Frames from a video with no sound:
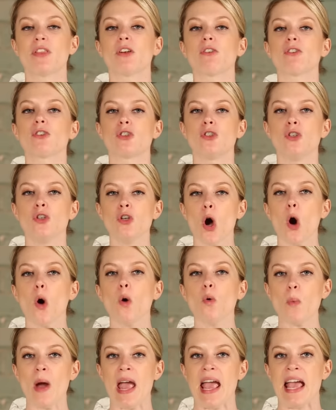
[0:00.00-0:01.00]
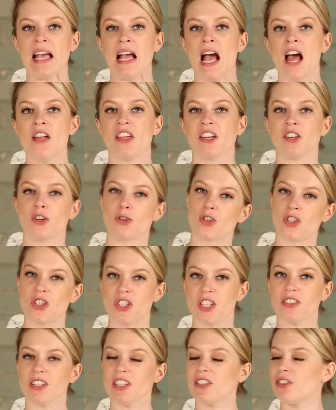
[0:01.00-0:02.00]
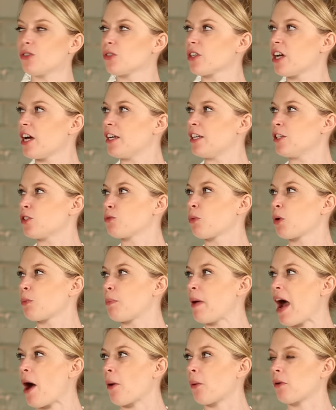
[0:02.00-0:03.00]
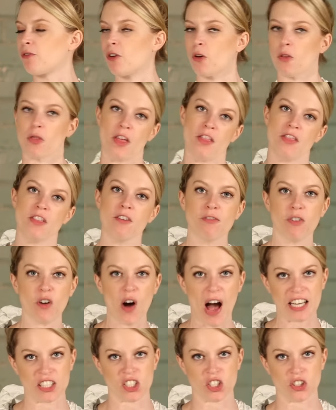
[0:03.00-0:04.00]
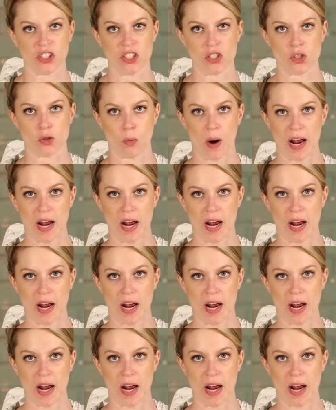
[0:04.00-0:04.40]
There is no way that your silly little gun is more powerful than the flatulence